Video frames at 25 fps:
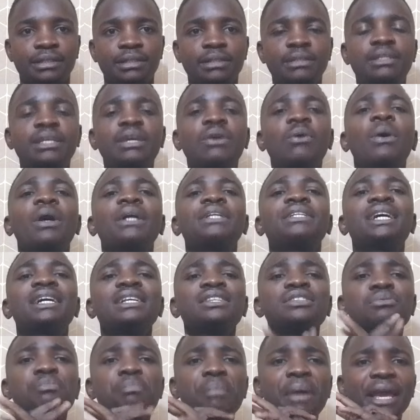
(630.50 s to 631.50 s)
They were
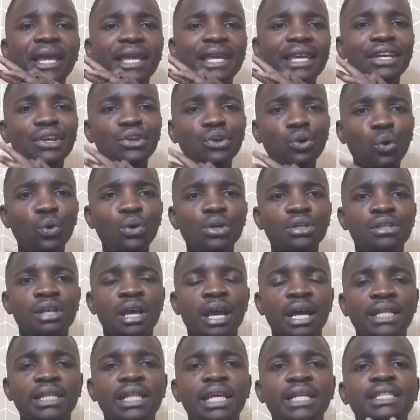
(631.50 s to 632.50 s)
just making noise.
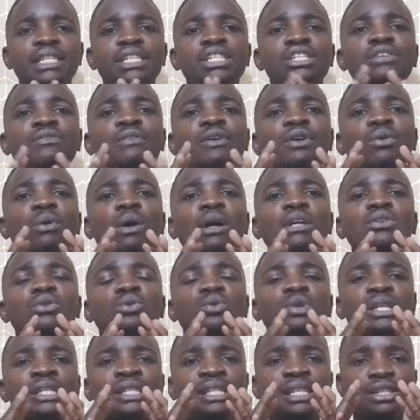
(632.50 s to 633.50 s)
They didn't even want
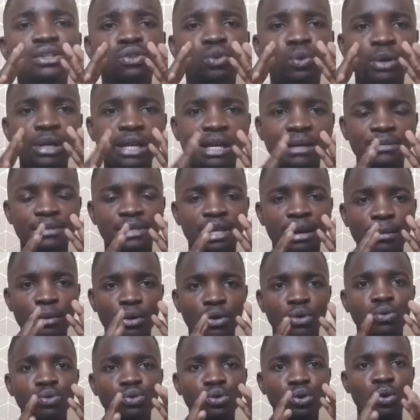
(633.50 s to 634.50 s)
to listen to William
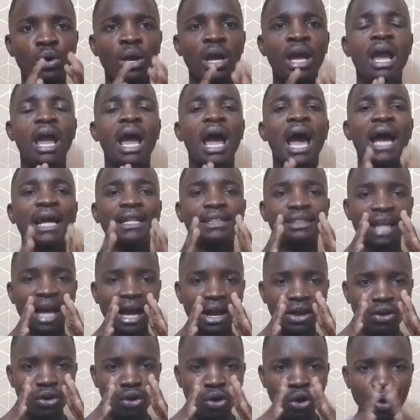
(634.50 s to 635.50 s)
Samoei Ruto. I
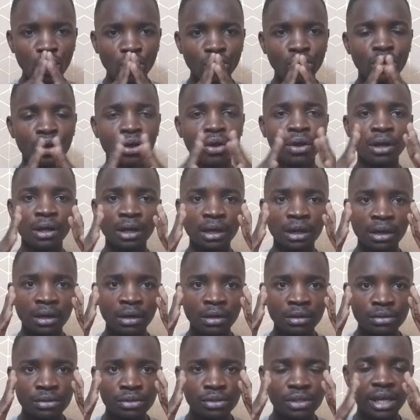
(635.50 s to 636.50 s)
thank God
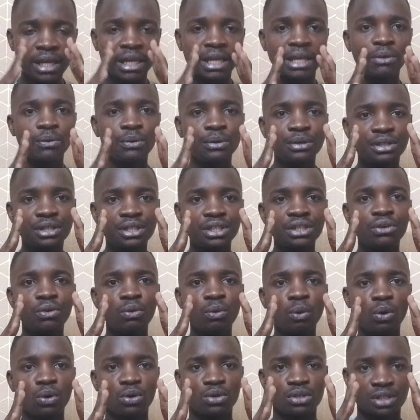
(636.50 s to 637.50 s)
security
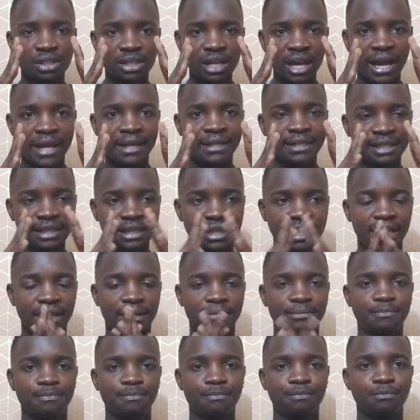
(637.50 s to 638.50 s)
was tight
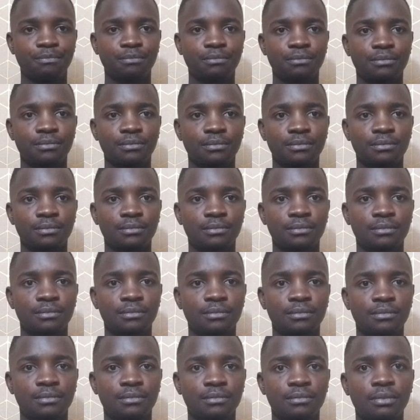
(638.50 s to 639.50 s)
there.
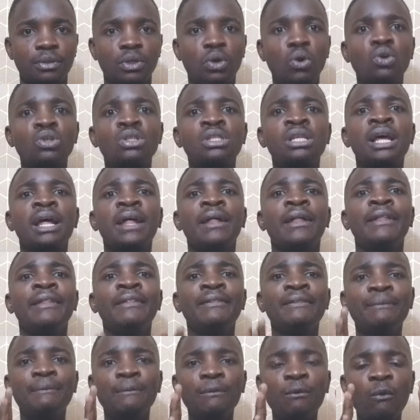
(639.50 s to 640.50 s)
Because
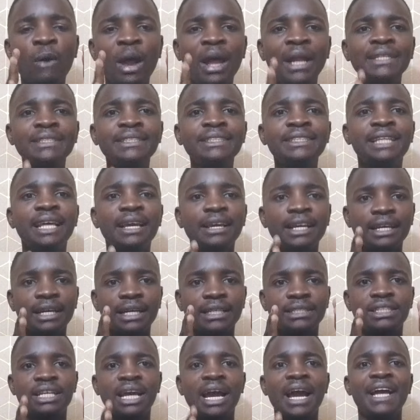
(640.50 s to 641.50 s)
when the
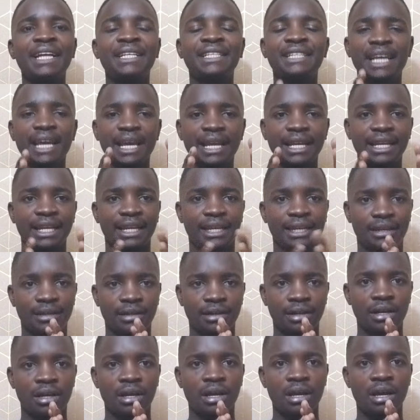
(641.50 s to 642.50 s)
church ended,
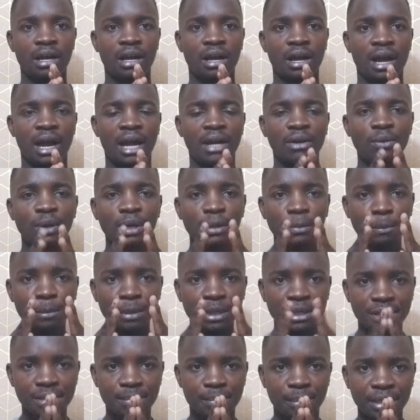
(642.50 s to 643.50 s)
and when
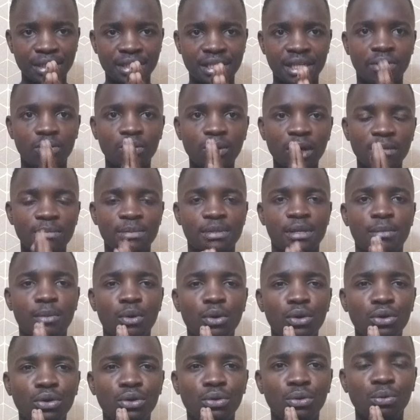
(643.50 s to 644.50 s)
President William
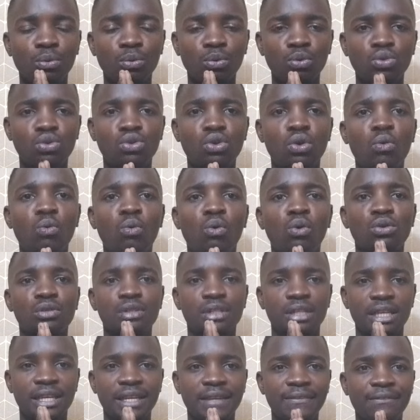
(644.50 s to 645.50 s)
Samoei Ruto
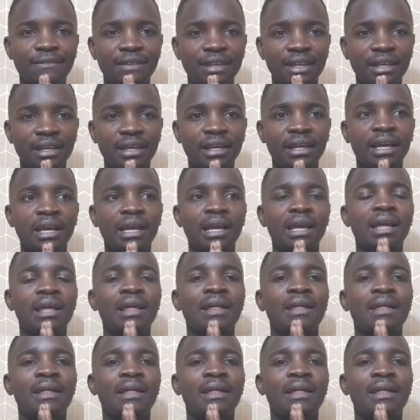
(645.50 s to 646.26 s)
was leaving